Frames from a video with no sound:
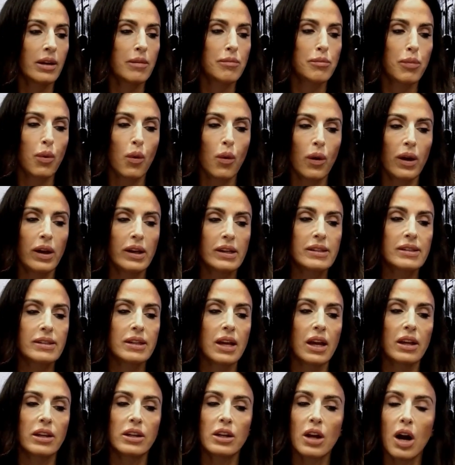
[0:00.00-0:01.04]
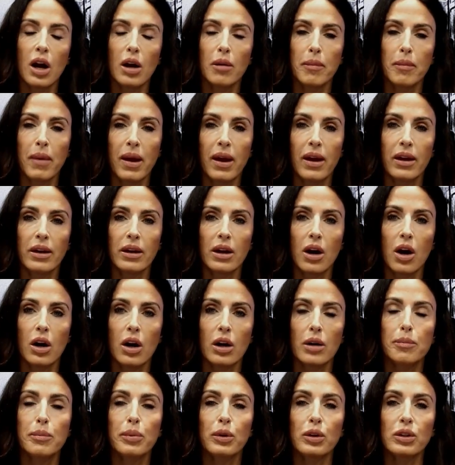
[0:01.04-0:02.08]
boys and young men are
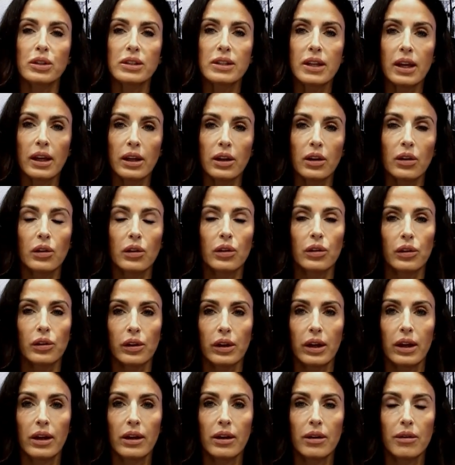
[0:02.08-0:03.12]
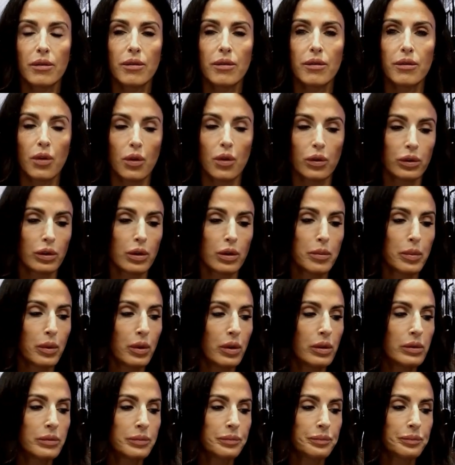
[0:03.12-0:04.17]
particularly
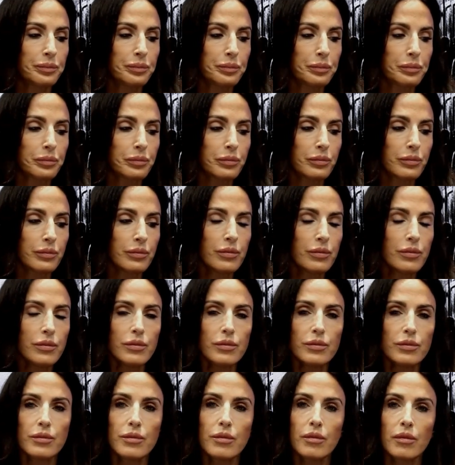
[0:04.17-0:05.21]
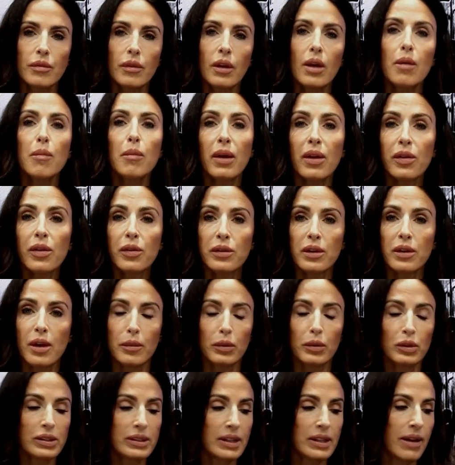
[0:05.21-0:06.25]
vulnerable. Myth number
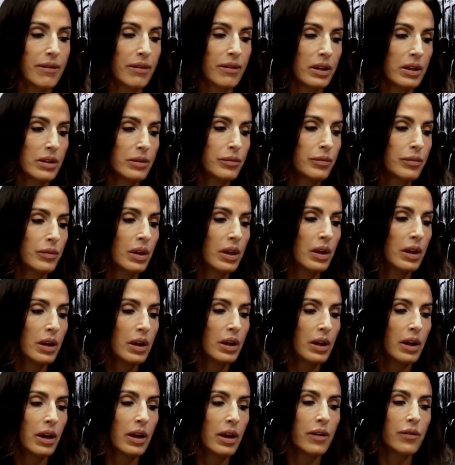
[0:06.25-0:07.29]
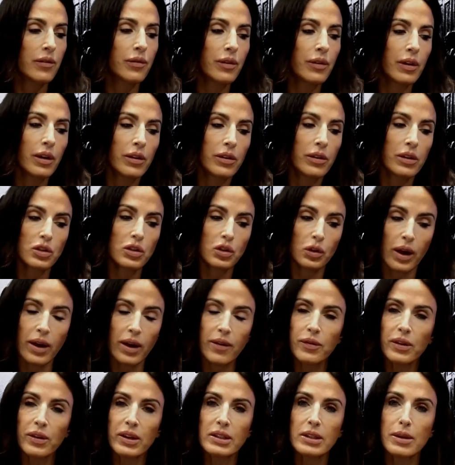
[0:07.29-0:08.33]
7, if the
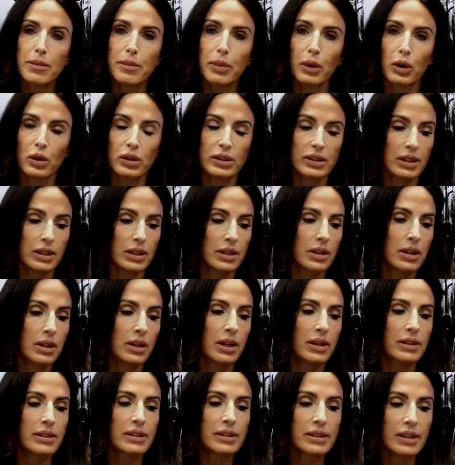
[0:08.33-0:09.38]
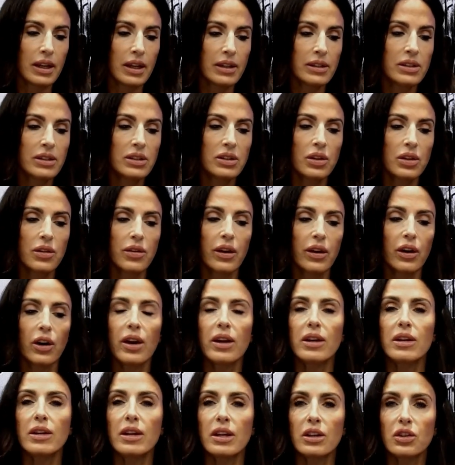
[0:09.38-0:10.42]
trafficked person consents to their
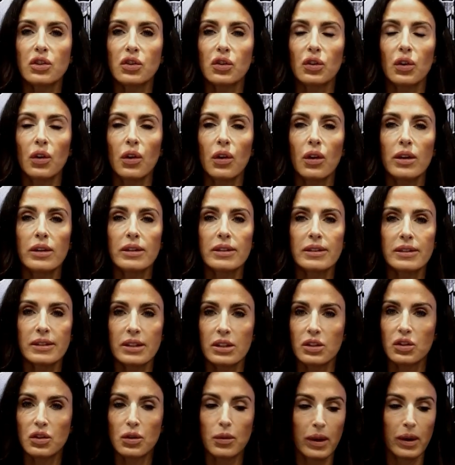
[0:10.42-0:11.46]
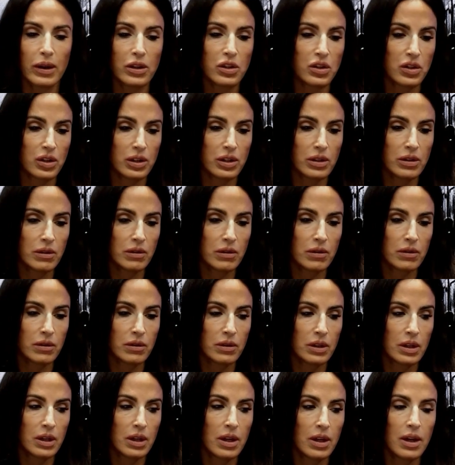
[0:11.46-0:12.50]
initial situation,
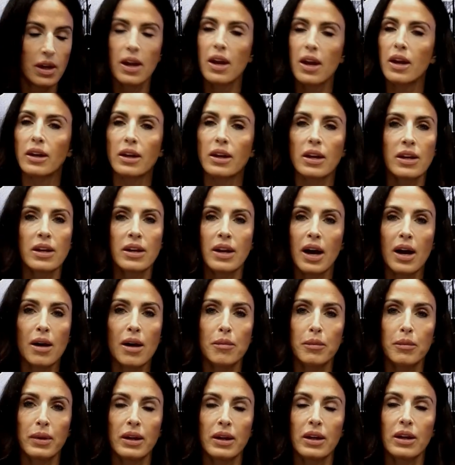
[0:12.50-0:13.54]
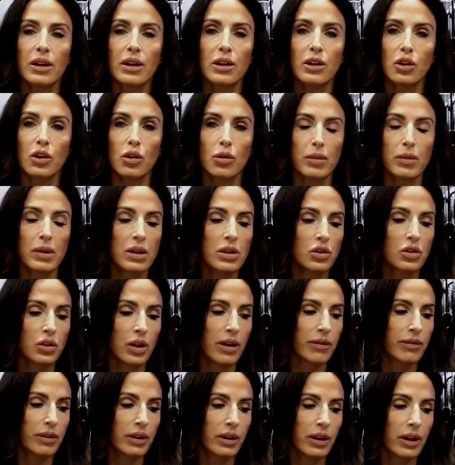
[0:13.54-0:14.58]
it cannot be human
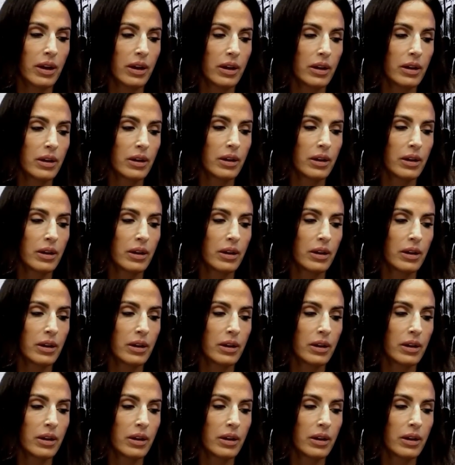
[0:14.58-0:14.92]
trafficking.